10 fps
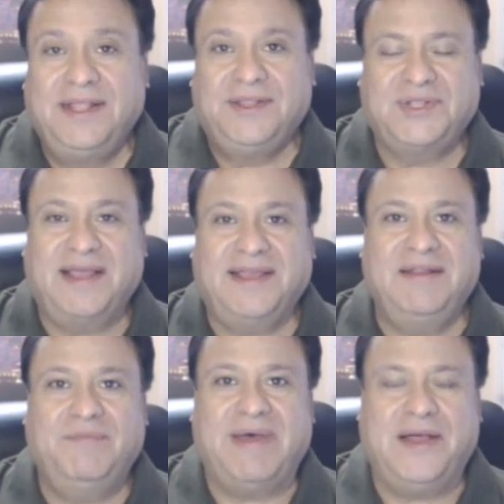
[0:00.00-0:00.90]
They're talking
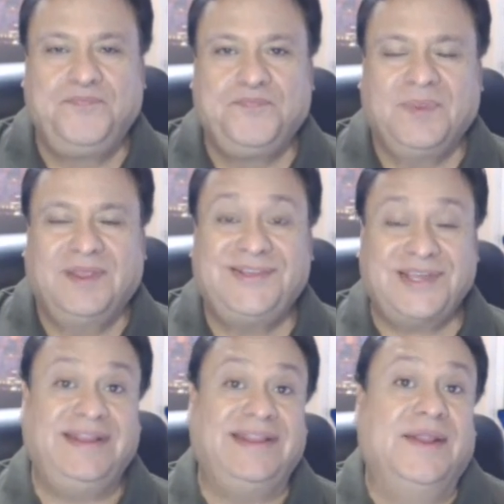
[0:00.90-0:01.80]
about
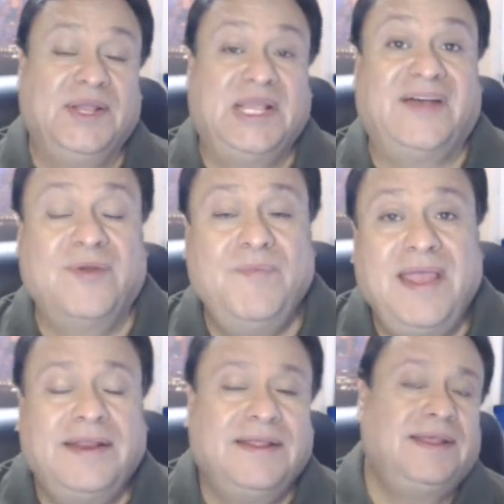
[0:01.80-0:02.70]
shutting down the
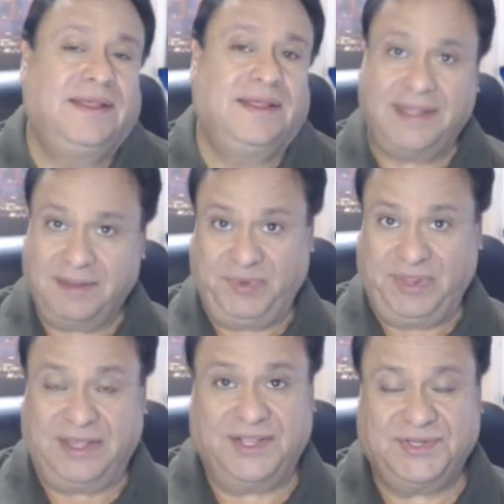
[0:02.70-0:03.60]
government
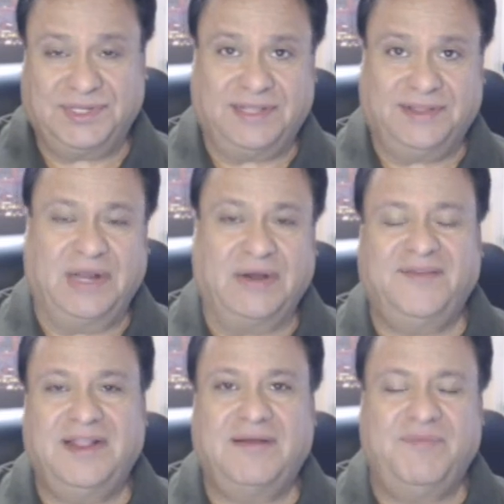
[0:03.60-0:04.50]
because they don't
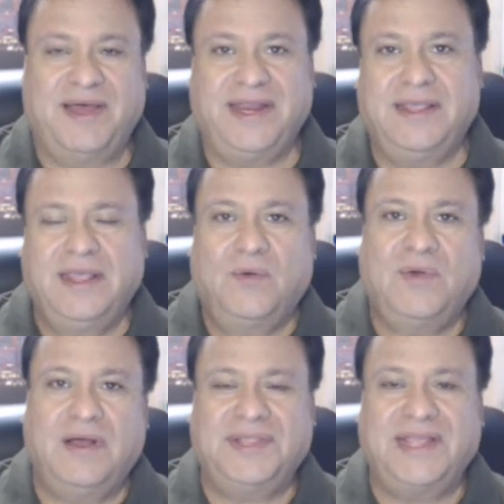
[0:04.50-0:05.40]
have enough money.
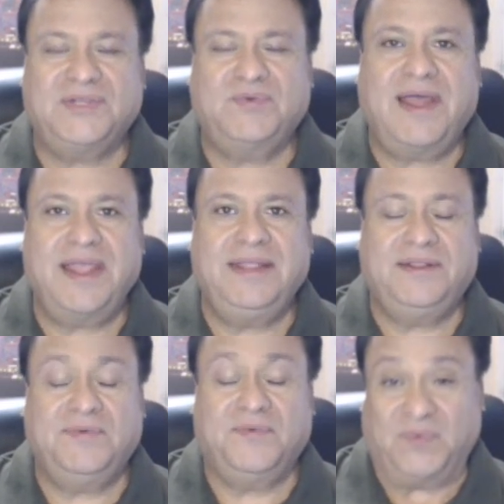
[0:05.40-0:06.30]
Well, that's why
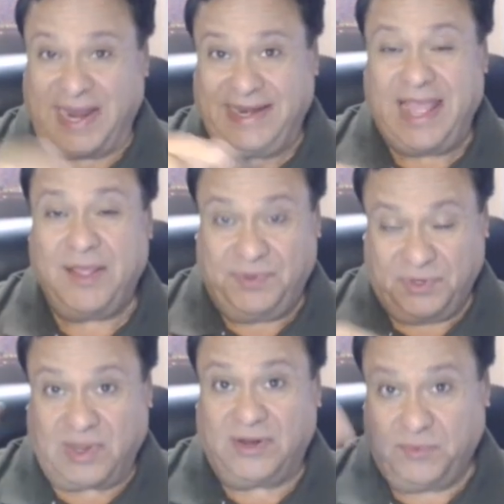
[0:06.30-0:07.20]
right now they're
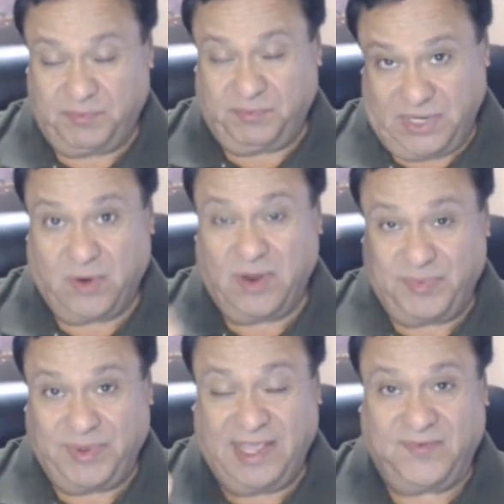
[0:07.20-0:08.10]
trying to hurry
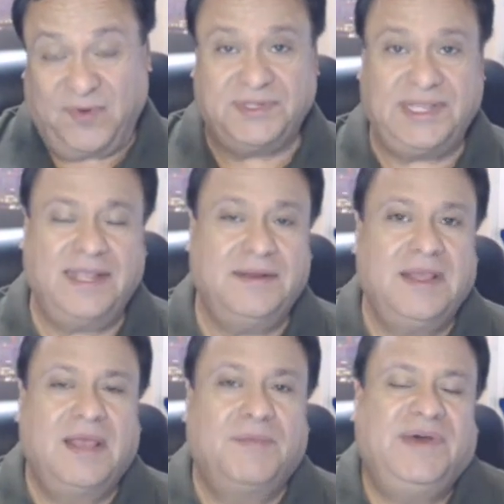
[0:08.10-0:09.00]
up and get folks in.
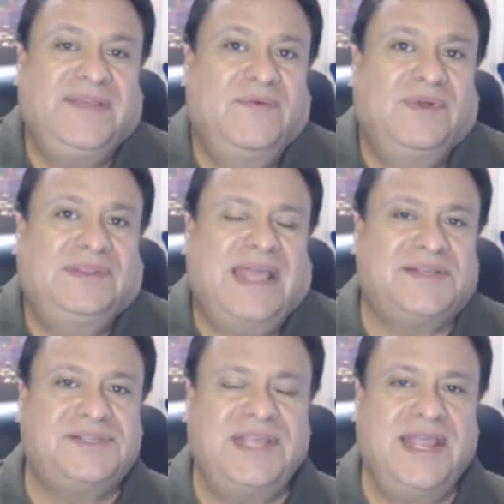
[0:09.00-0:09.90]
But even with
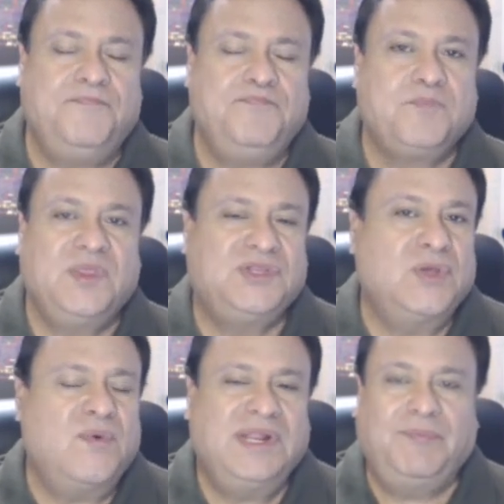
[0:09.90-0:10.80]
that said, you
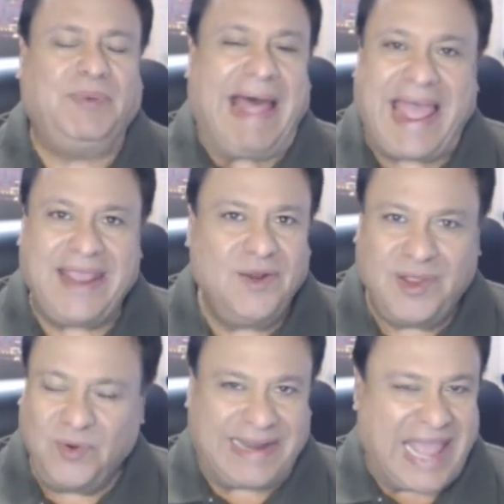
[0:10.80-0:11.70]
still want to apply no
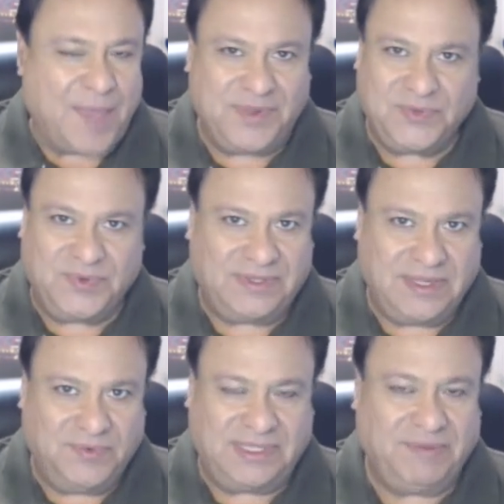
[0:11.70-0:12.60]
matter what happens with
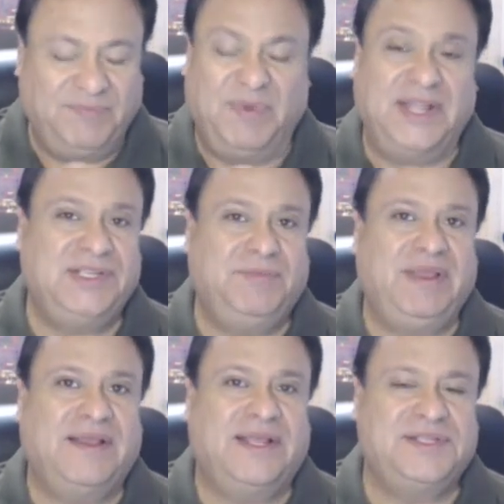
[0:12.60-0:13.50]
the budget,
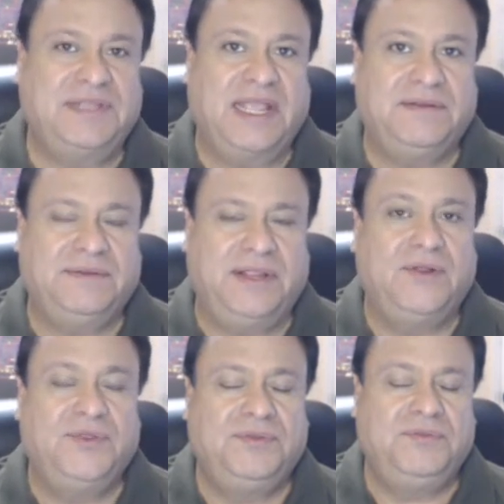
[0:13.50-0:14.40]
because
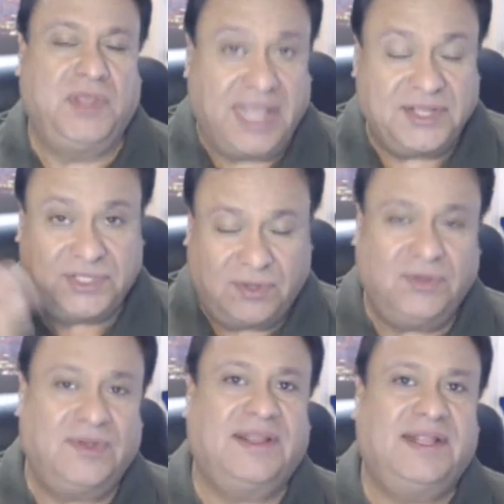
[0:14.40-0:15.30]
you can still
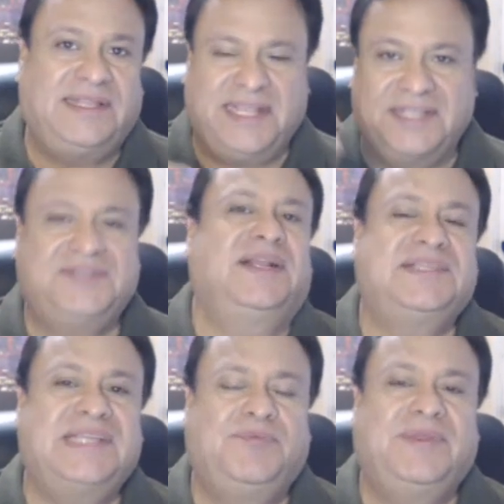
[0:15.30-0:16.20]
look at it, they can still
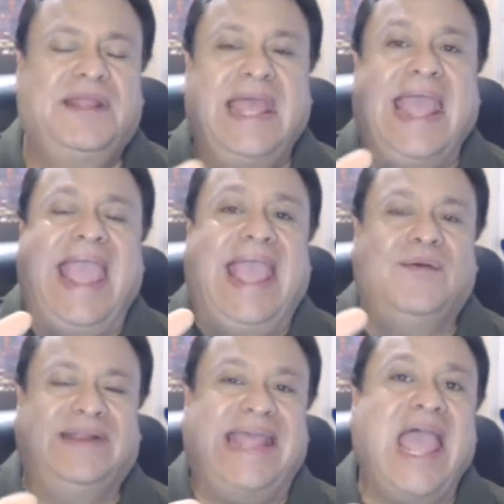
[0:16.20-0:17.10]
accept it.
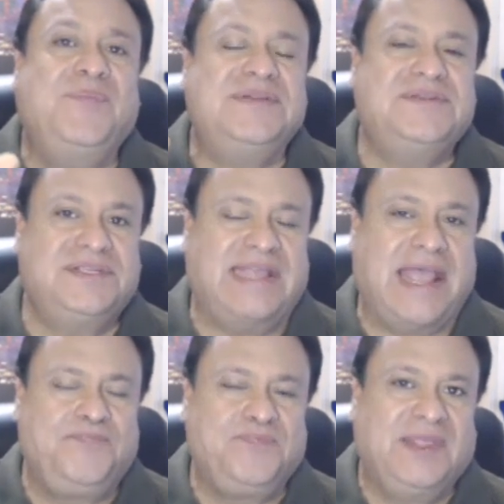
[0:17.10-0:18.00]
And what happens is
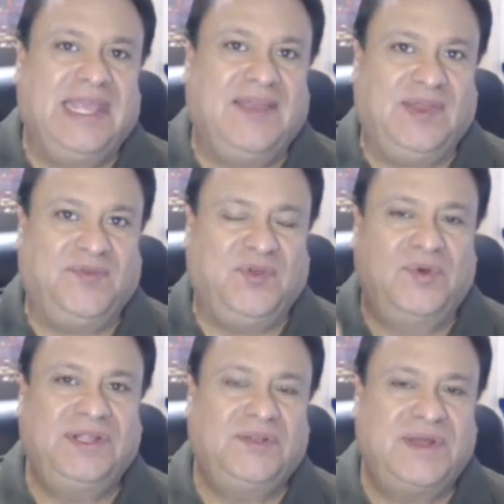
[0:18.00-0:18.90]
that if you're
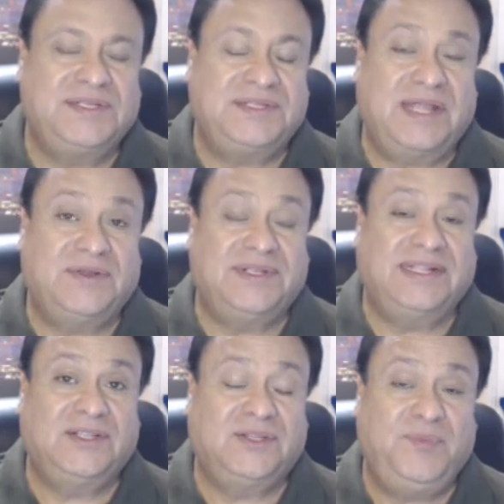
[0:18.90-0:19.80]
one of the ones that are
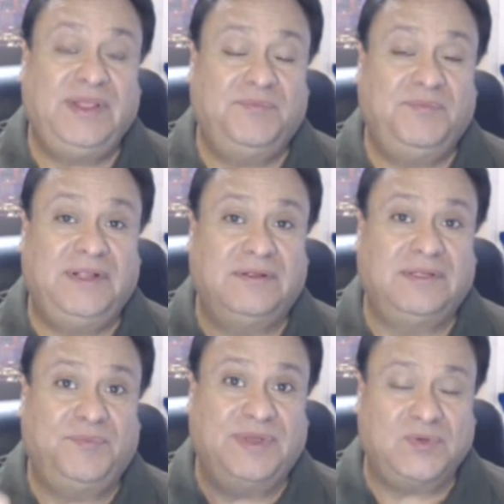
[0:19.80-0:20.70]
selected to be
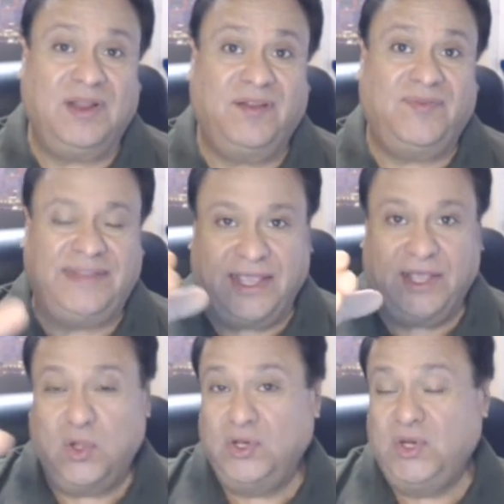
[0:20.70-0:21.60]
the best qualified, they
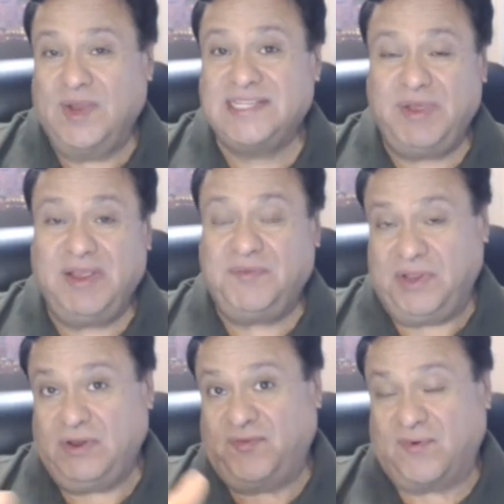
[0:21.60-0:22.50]
can hold your resume
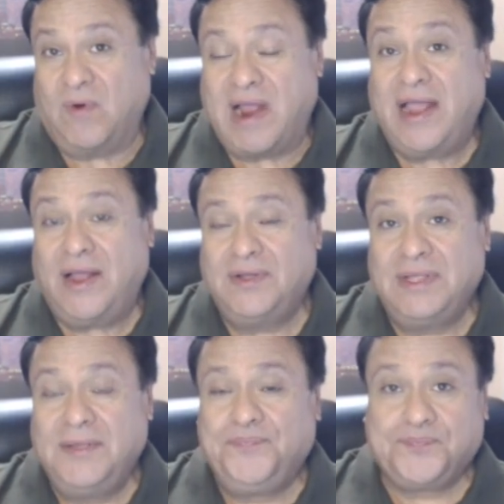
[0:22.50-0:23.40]
for a while,
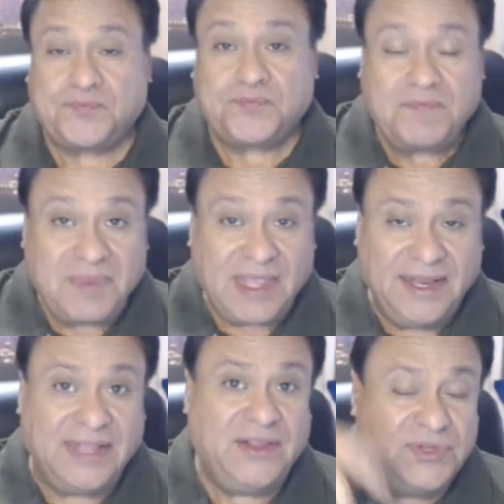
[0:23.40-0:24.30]

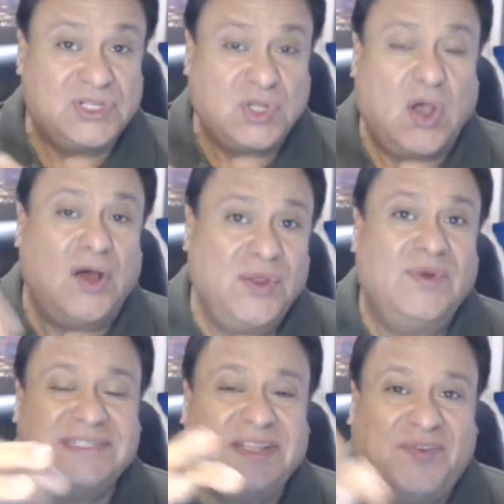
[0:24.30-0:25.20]
and then they'll just call you
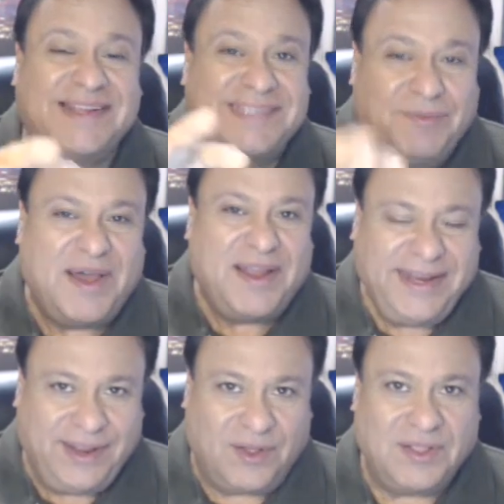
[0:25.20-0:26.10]
once they fix the
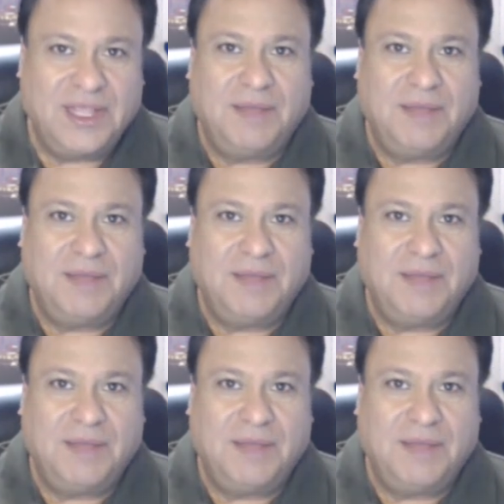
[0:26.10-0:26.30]
money deal.